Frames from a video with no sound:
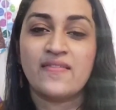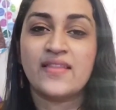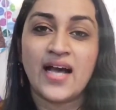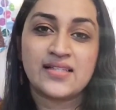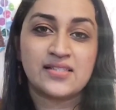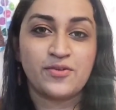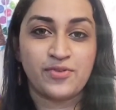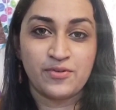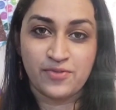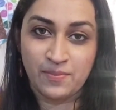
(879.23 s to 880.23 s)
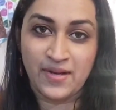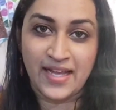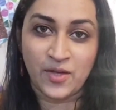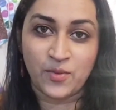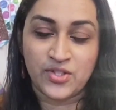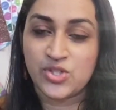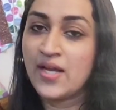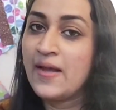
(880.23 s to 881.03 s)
and that's different from language.